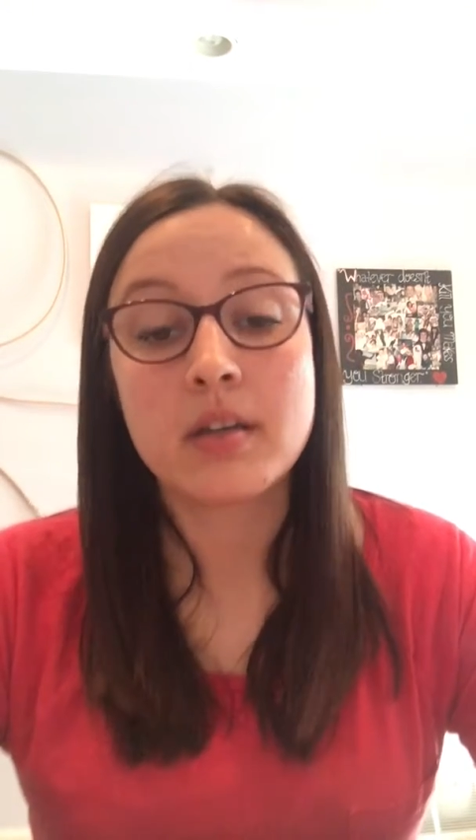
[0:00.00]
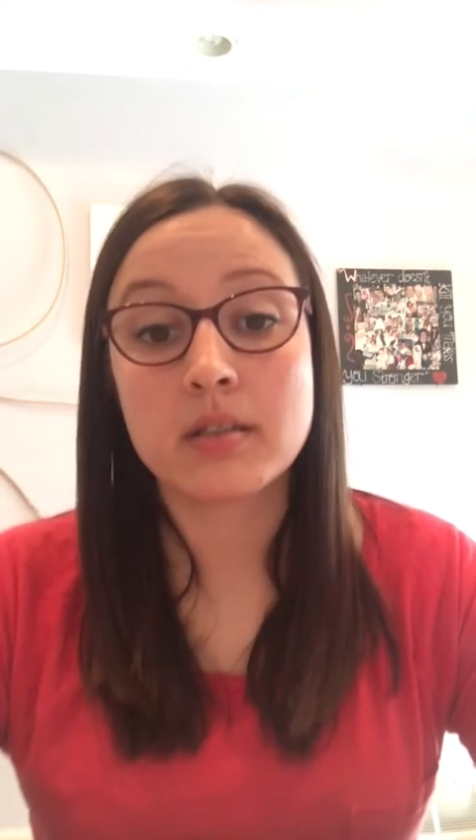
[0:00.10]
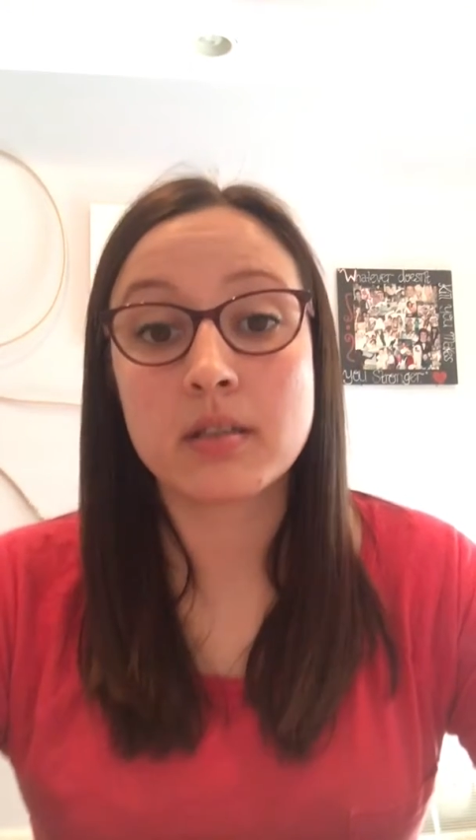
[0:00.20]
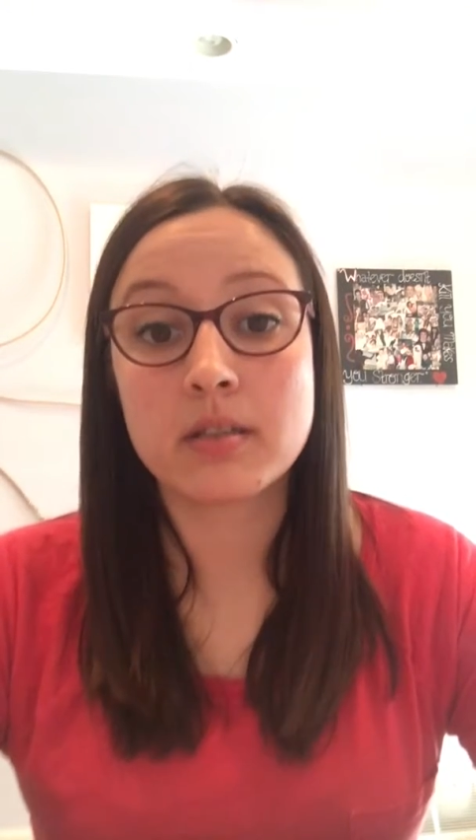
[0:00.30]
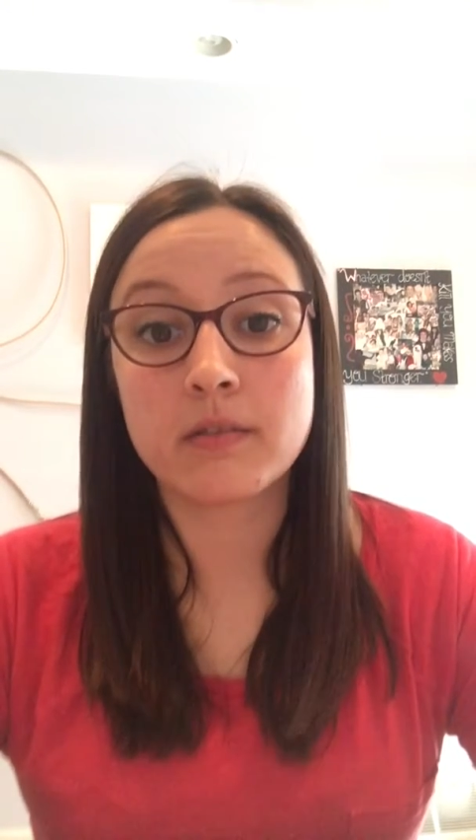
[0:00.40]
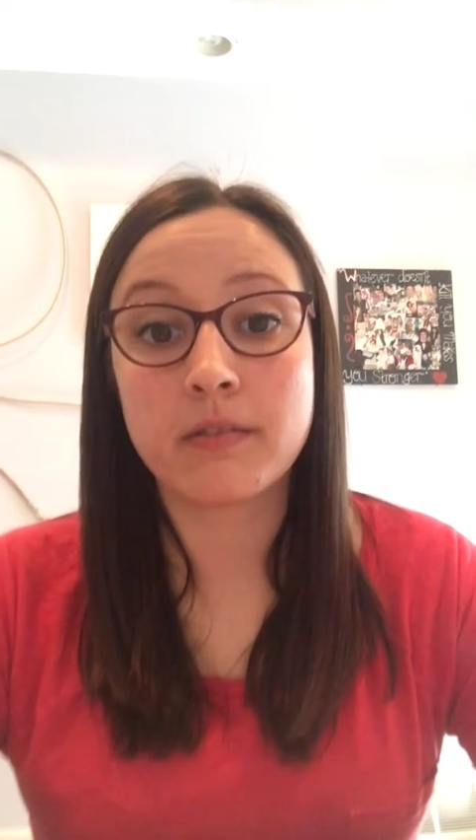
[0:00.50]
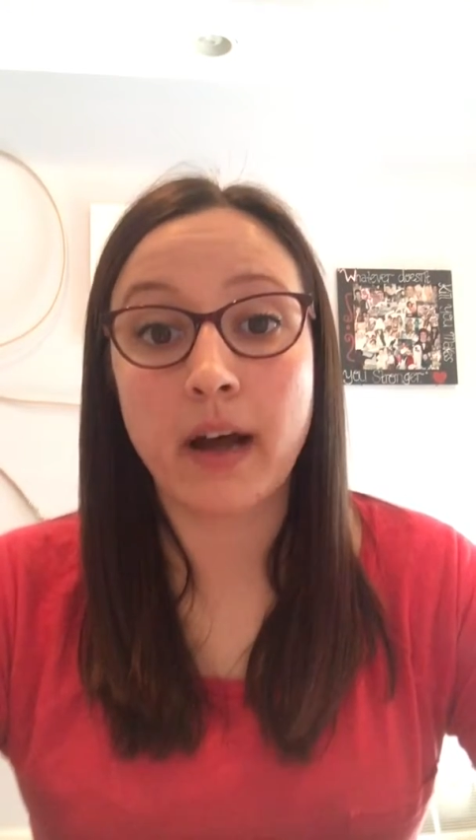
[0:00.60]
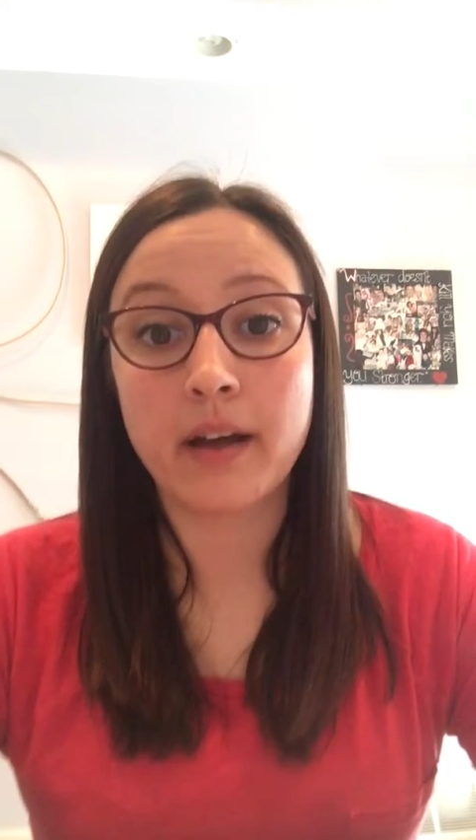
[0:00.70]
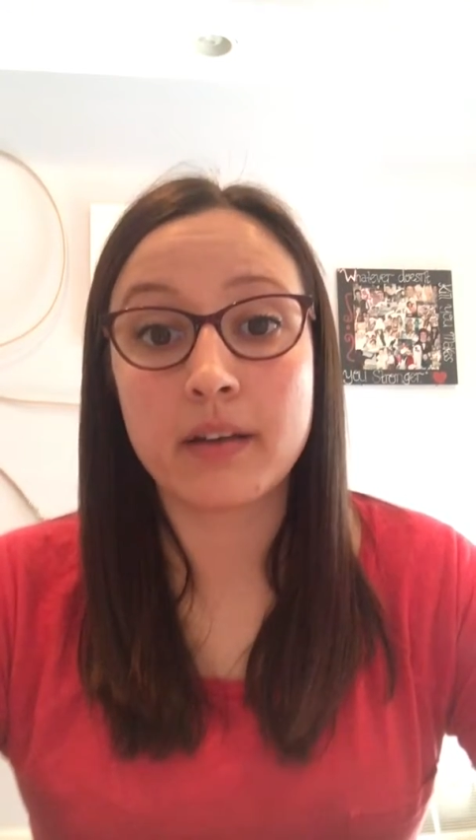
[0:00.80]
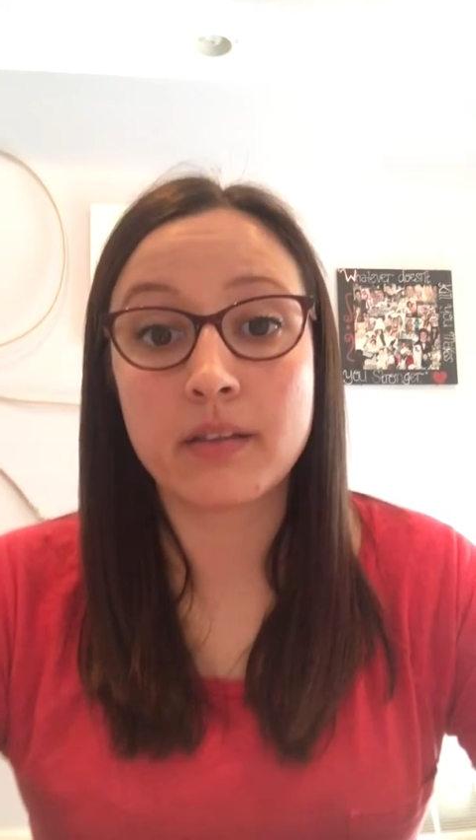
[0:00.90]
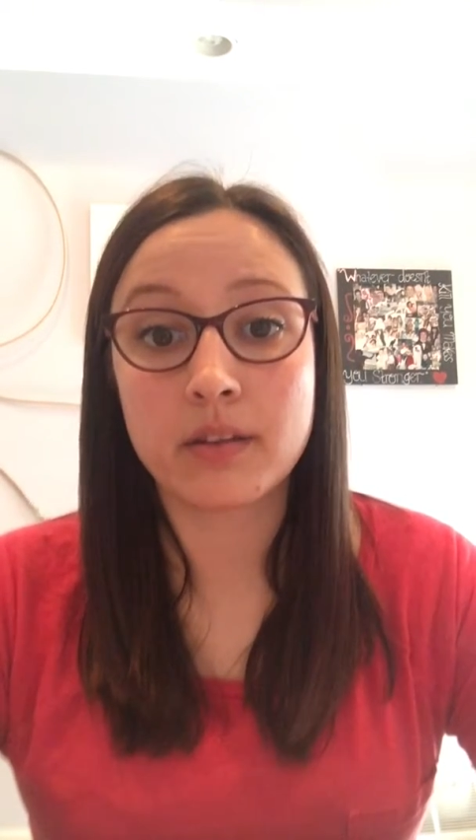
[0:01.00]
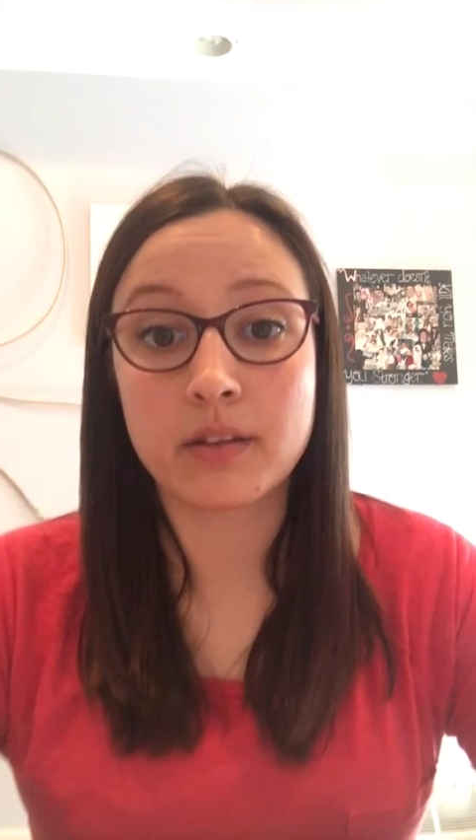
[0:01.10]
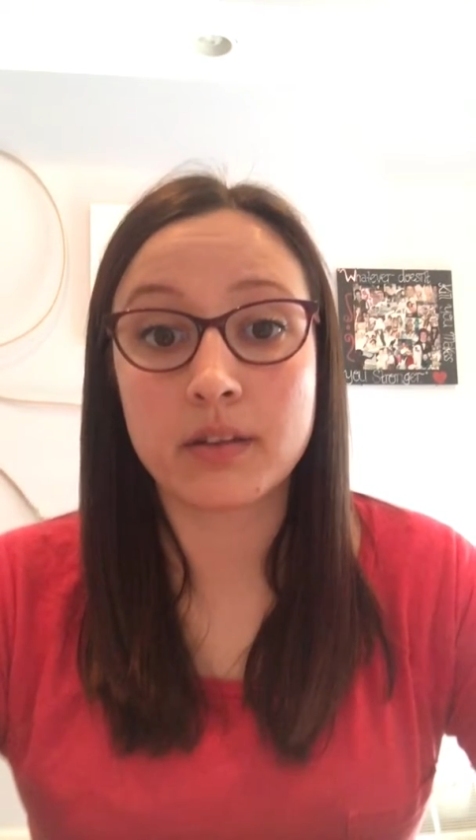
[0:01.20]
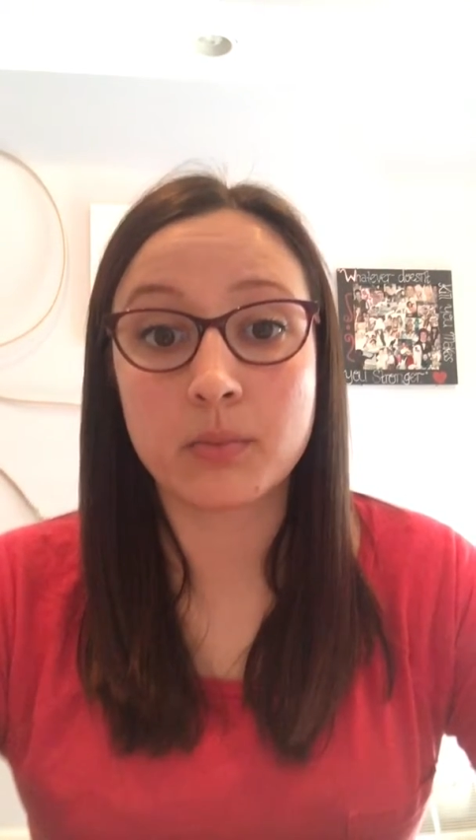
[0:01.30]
to divide the